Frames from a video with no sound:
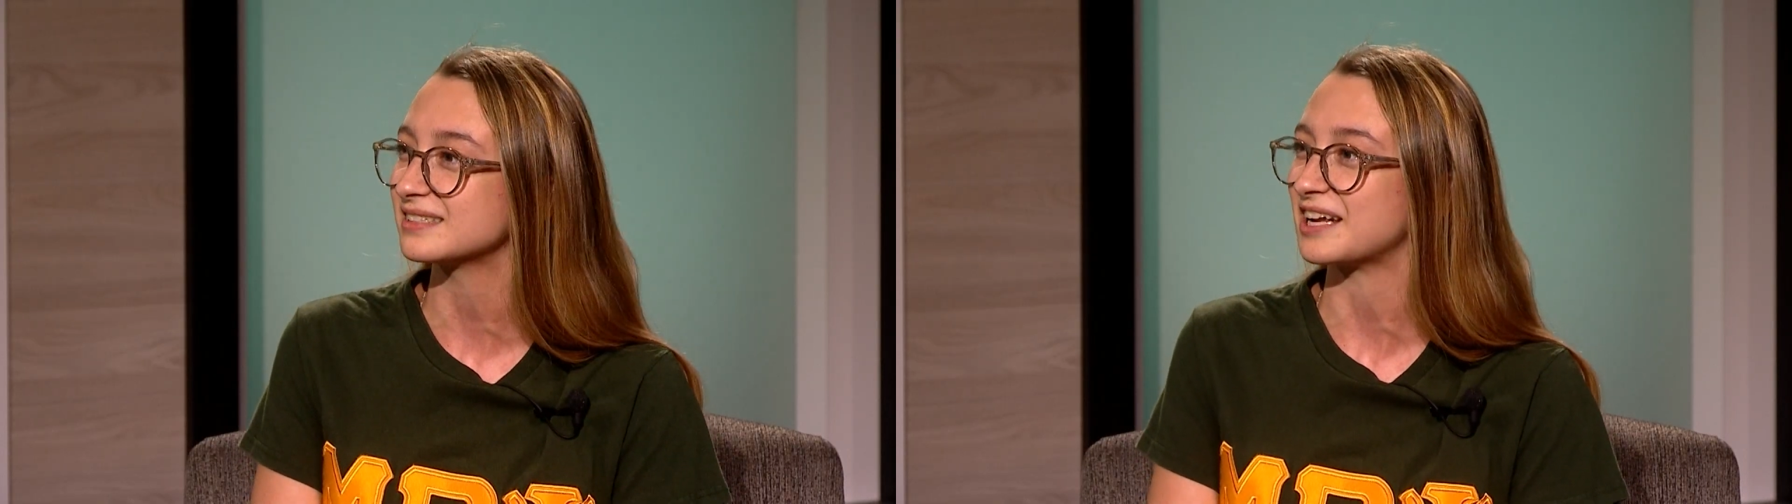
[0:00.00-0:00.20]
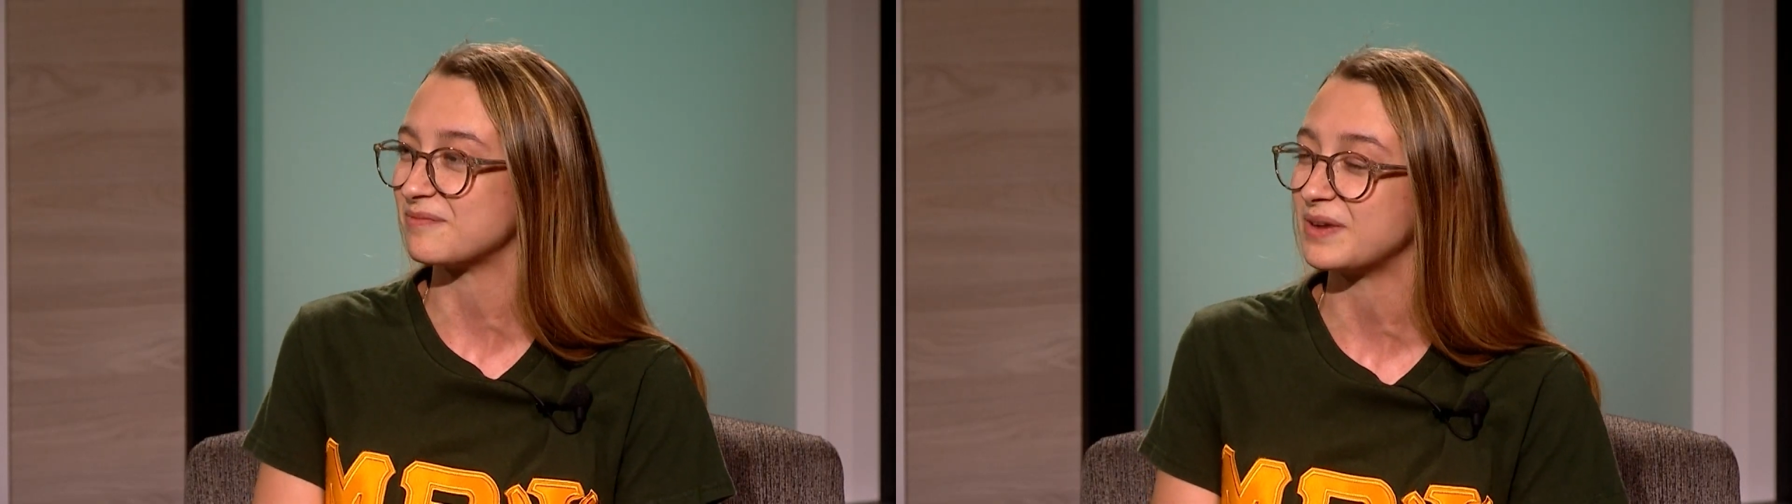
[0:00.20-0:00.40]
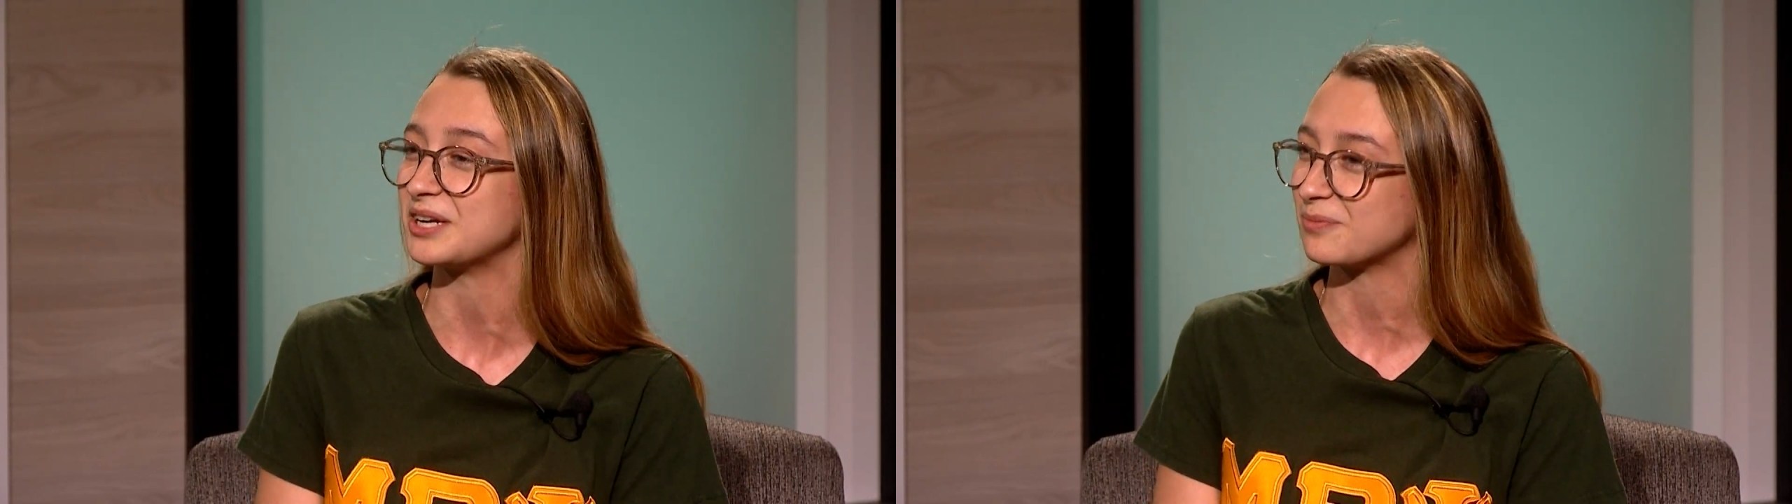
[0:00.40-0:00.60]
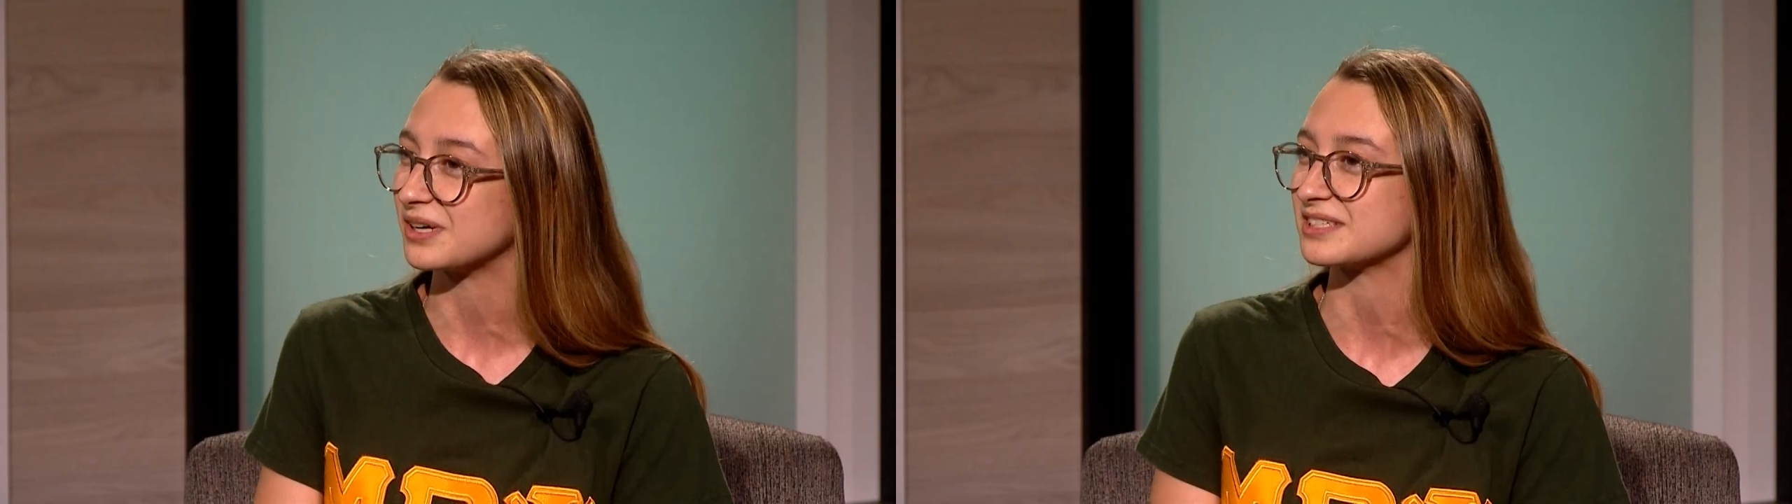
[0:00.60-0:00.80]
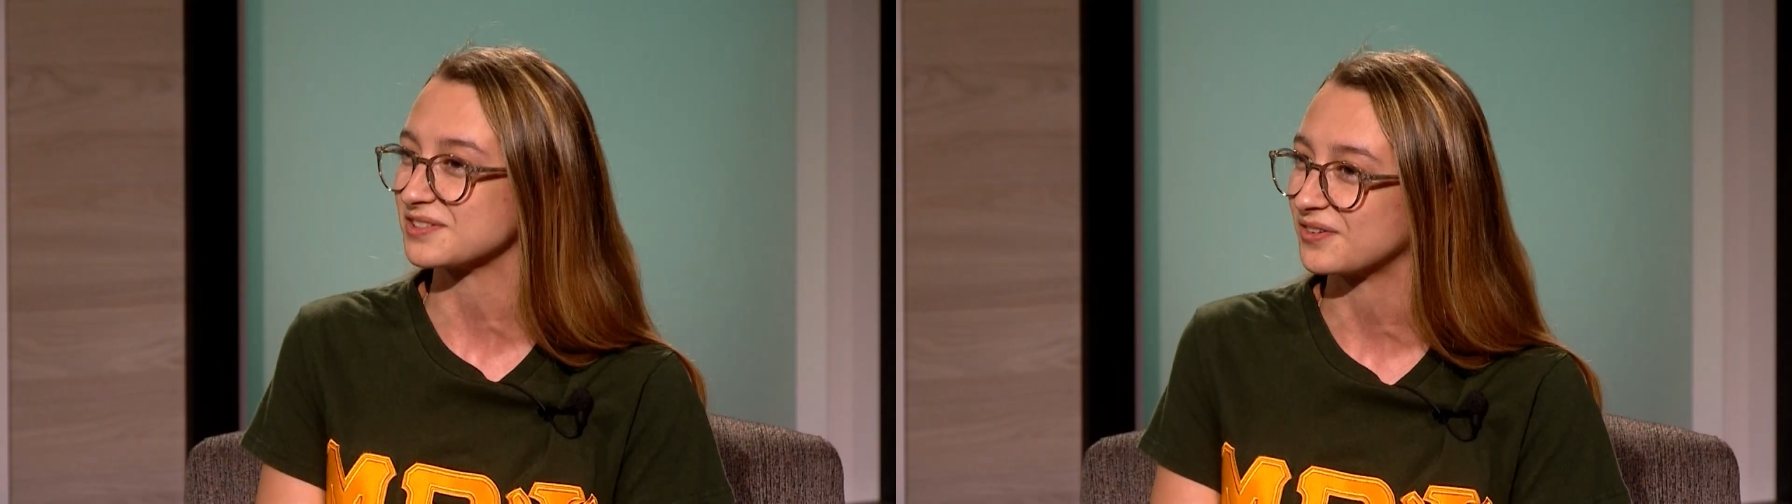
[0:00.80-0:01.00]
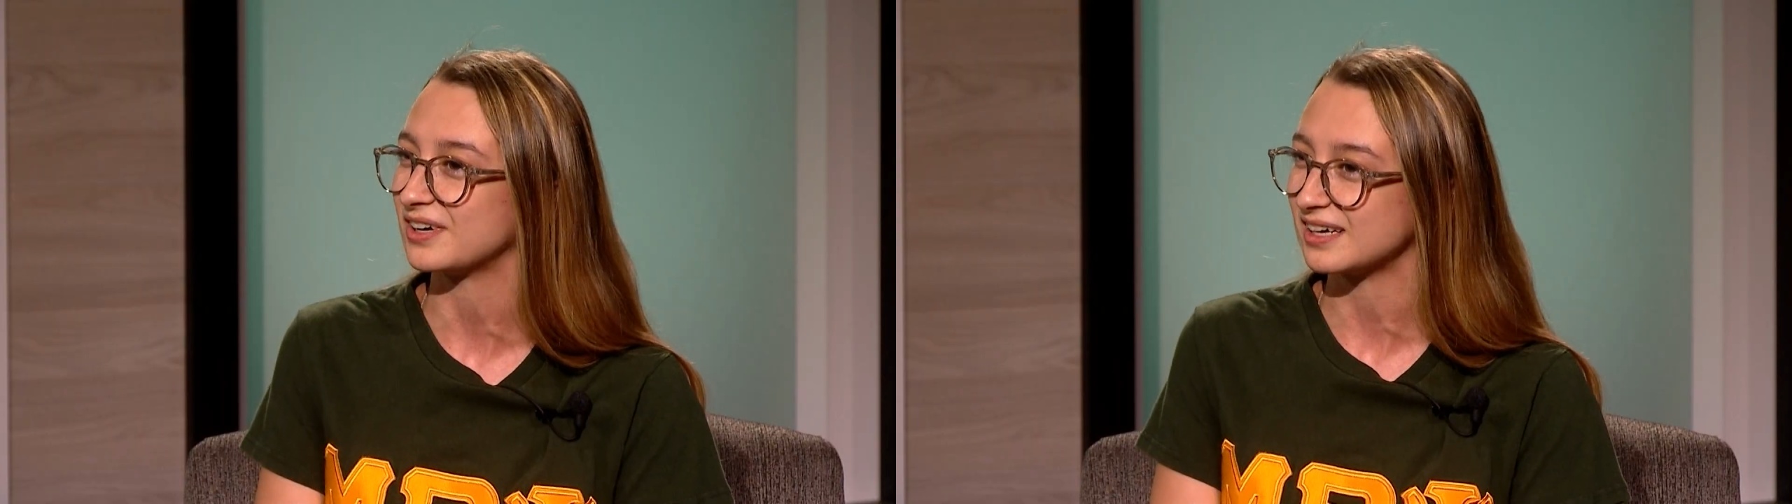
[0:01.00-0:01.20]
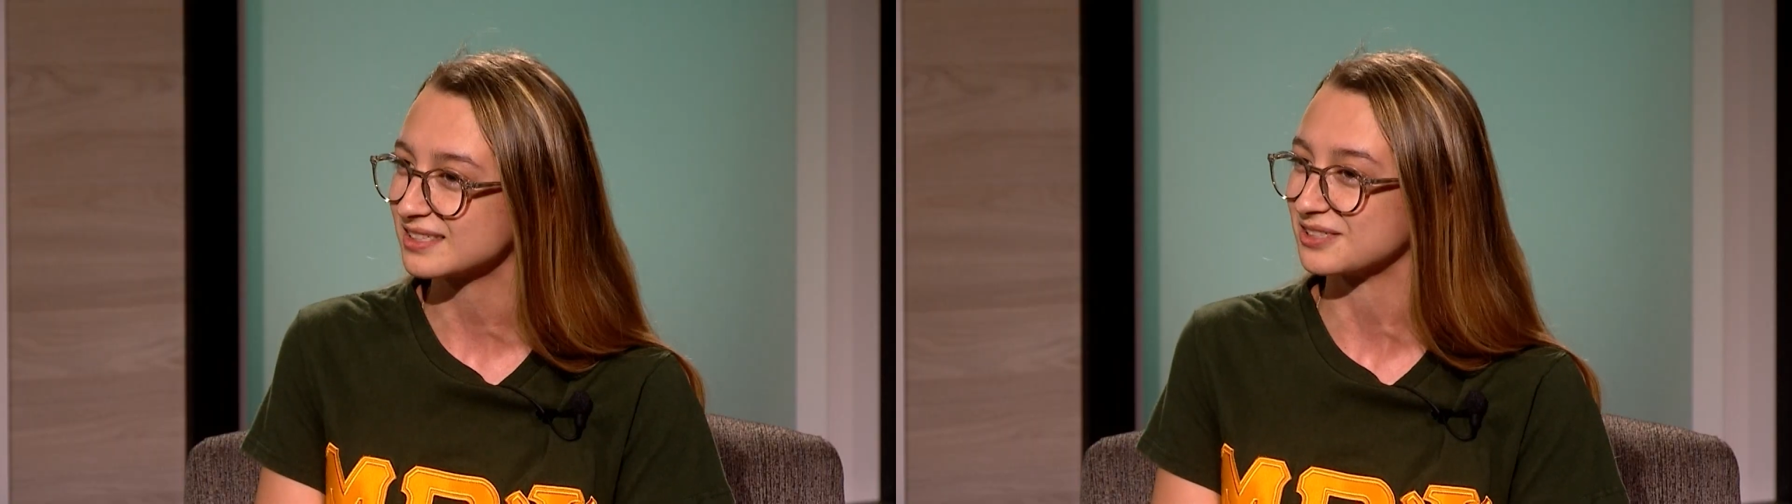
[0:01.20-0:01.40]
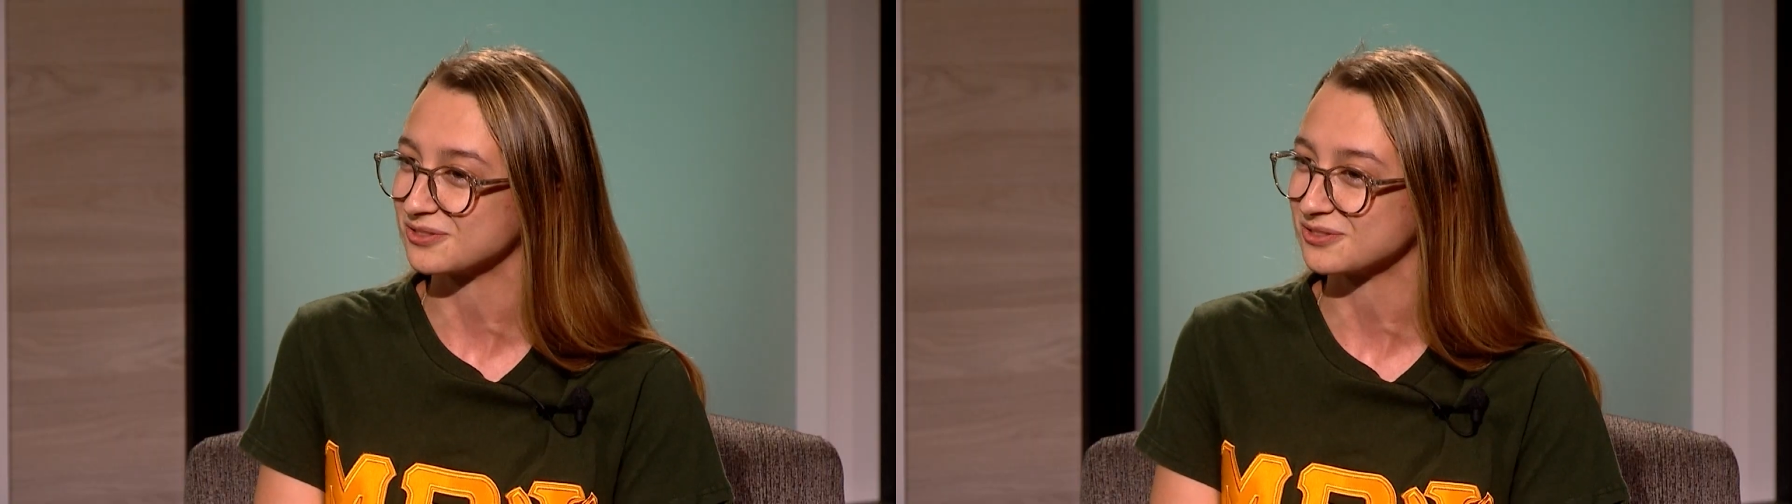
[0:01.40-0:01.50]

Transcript: and I've made a presence for us on